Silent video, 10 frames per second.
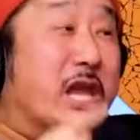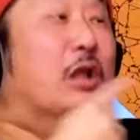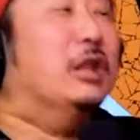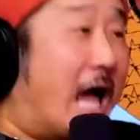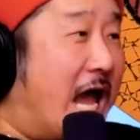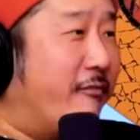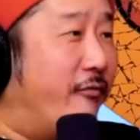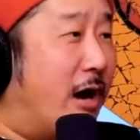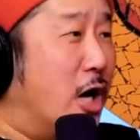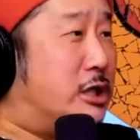Some of the
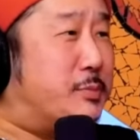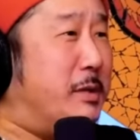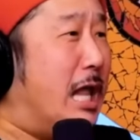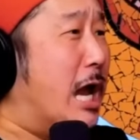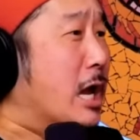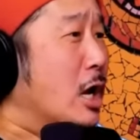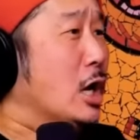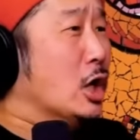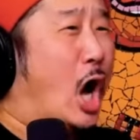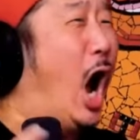larger shows, they can have
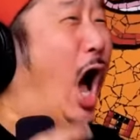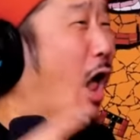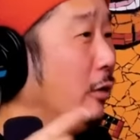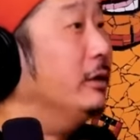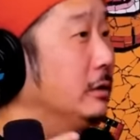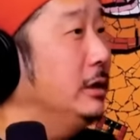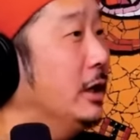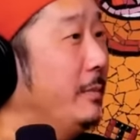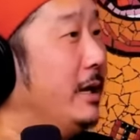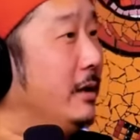two people talking at a table